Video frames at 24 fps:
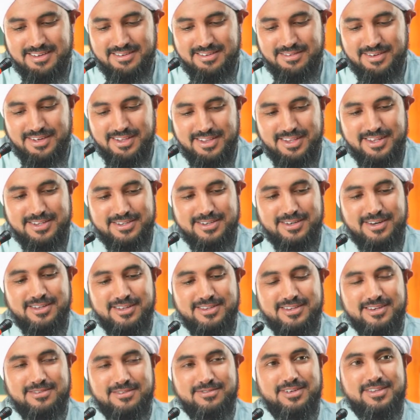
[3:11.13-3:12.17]
Allah grants
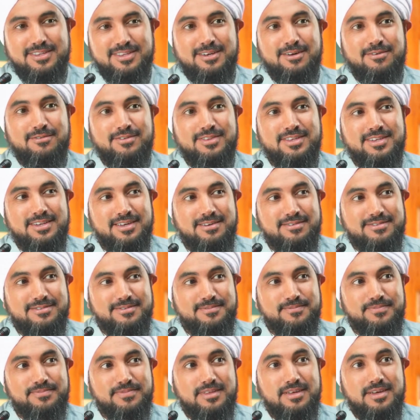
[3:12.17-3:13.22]
us victory over the nafs.
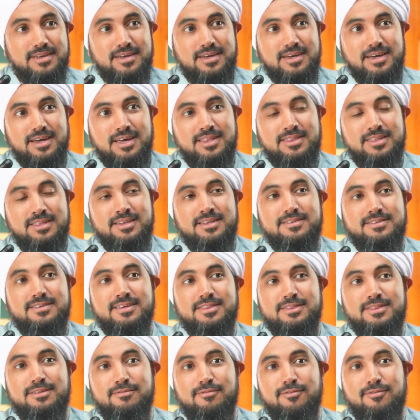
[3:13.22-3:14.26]
And then he
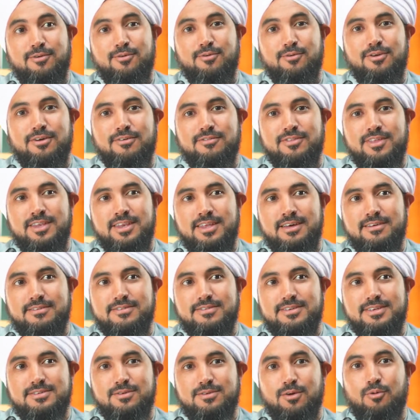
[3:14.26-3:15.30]
said the fuel of the
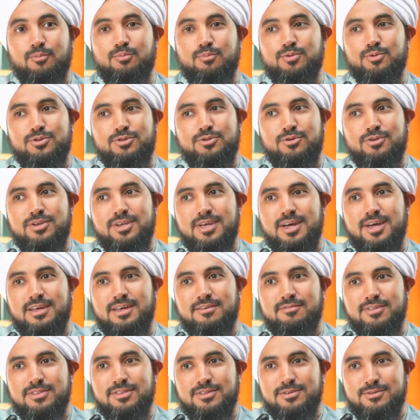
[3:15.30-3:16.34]
nafs is hubbud dunya,
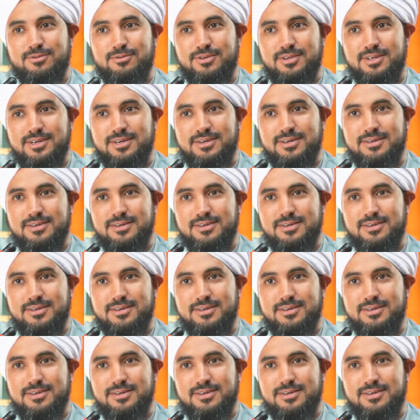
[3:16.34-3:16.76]
loving the dunya.